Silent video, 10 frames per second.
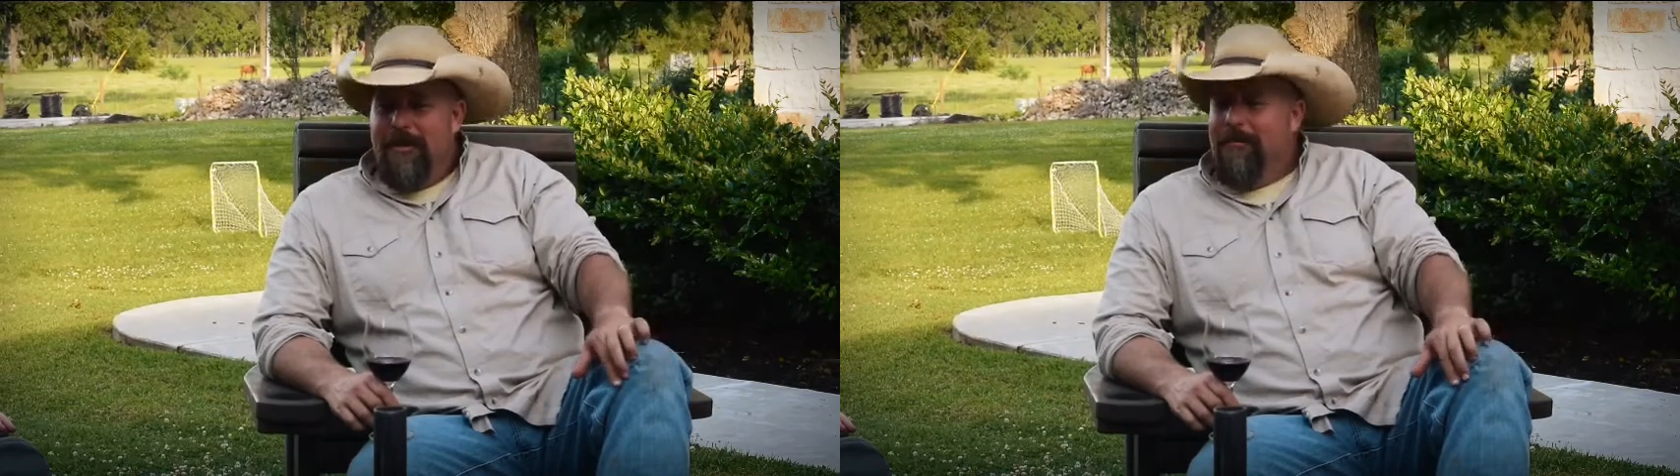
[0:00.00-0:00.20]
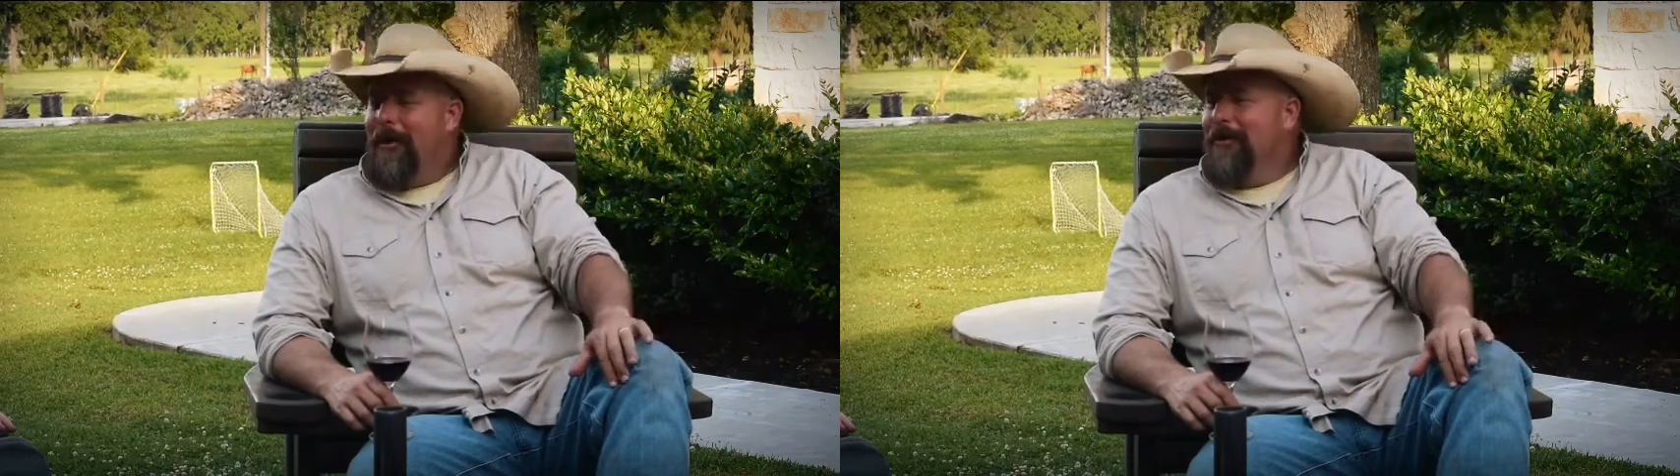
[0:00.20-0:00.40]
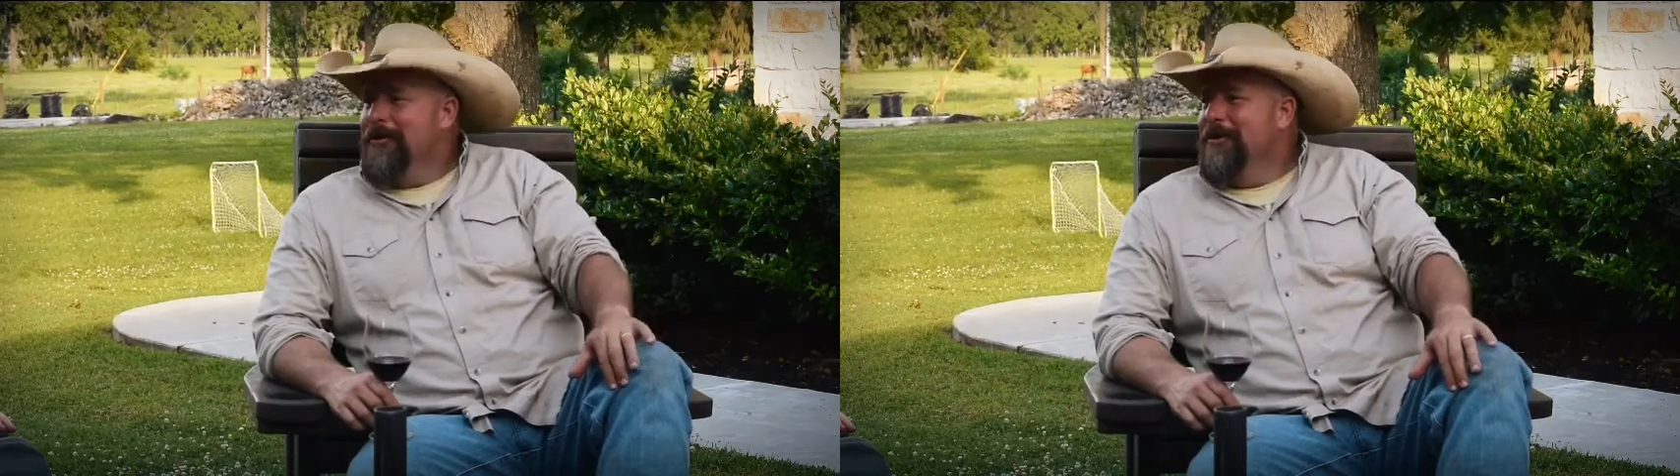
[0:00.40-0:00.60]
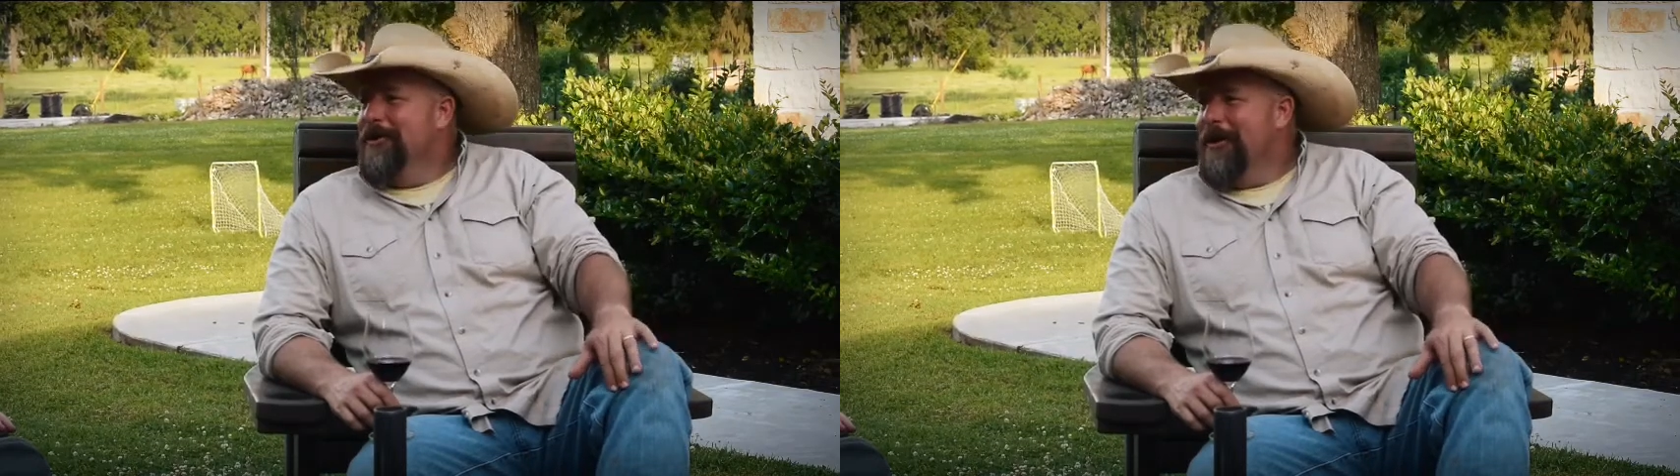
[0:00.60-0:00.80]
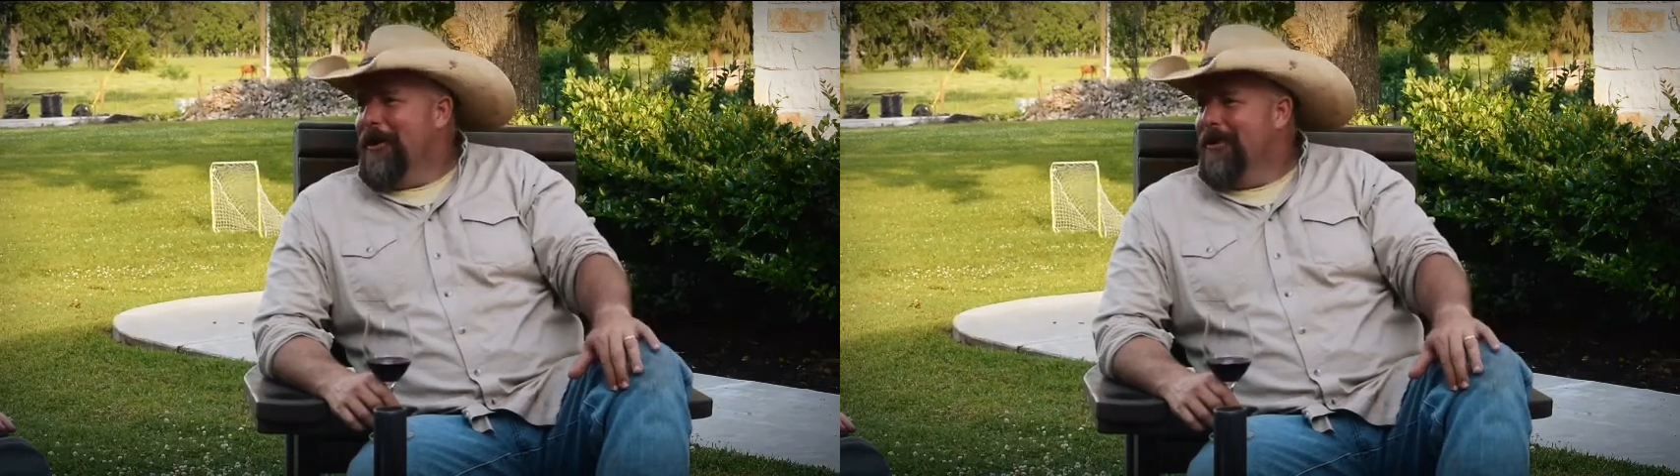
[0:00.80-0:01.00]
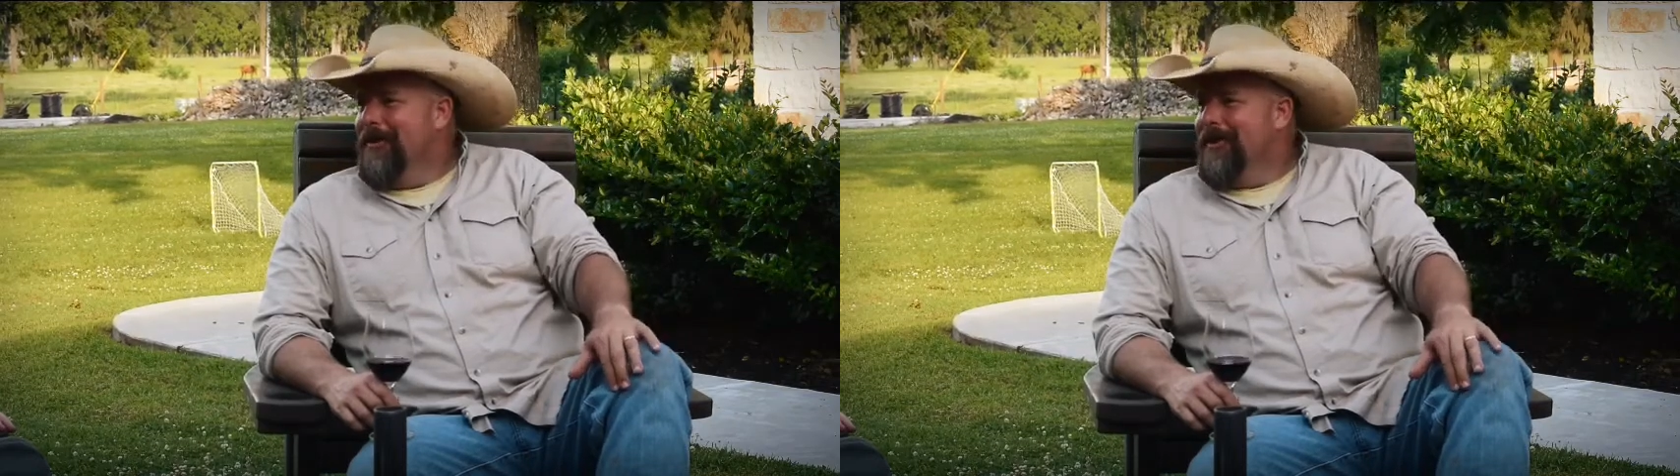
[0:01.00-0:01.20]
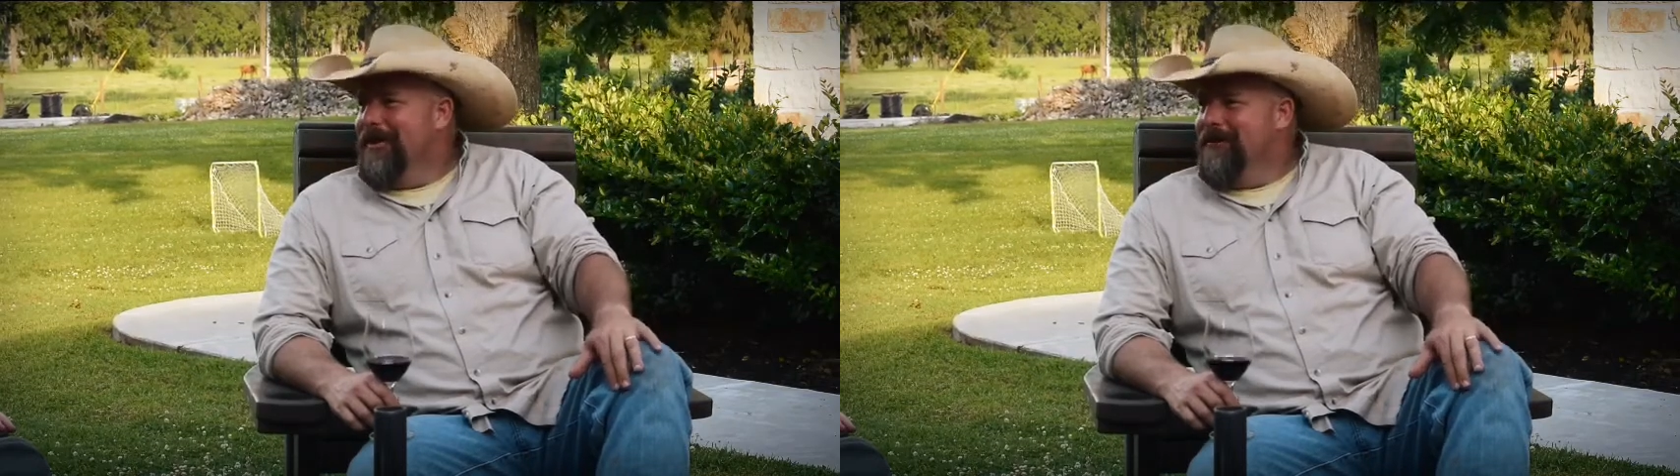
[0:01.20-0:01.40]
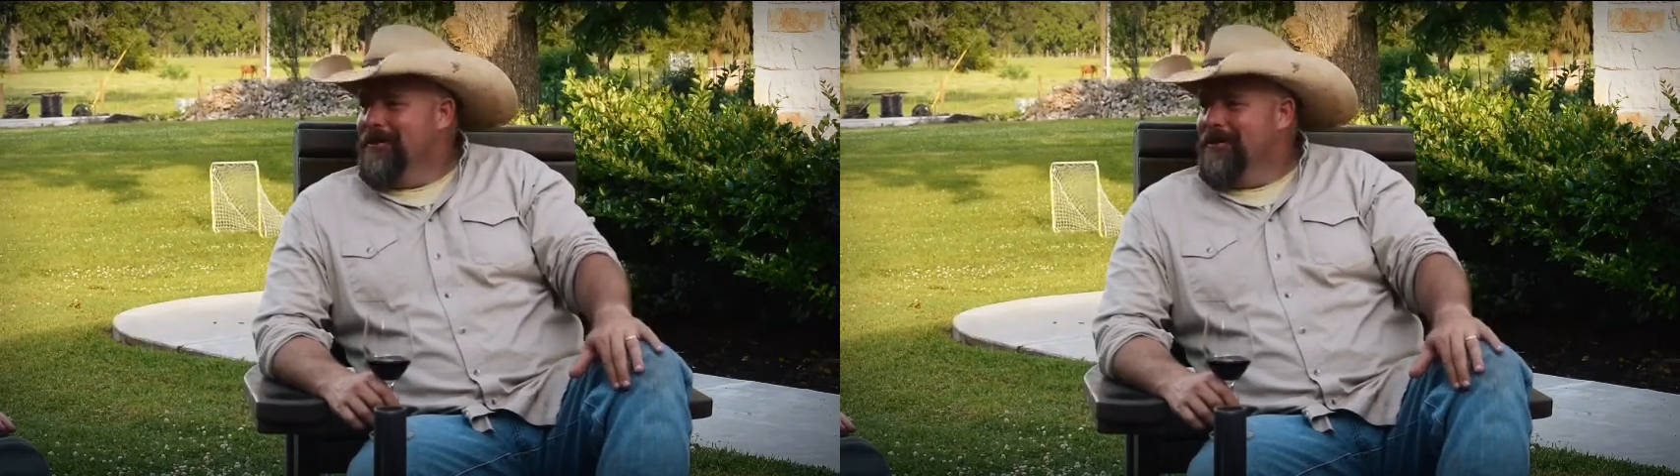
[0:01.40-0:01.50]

part of who we are ever